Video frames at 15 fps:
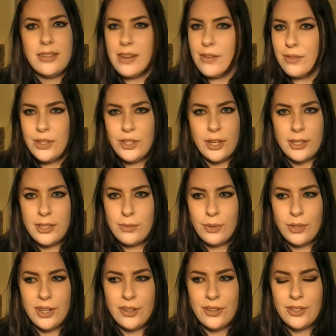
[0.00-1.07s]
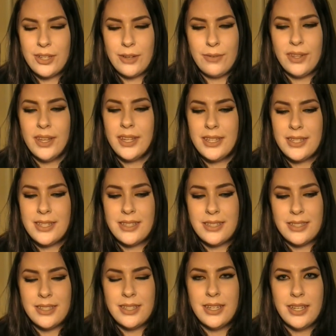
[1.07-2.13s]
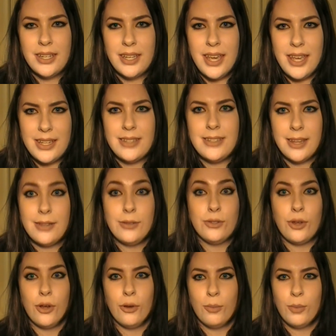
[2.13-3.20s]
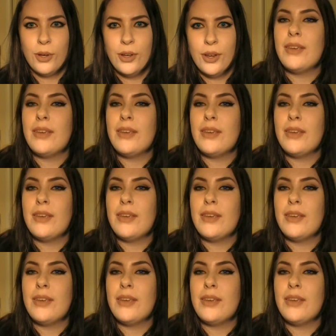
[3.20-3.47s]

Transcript: definitely check this one out, because I feel like this is incense soap.